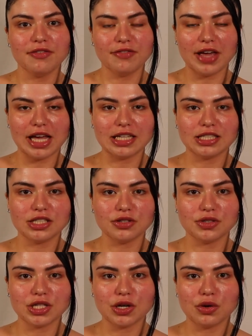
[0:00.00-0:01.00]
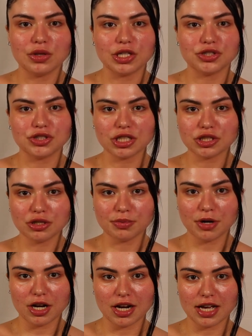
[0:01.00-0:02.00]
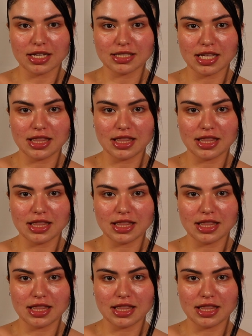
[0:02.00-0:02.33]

face using only drugstore products,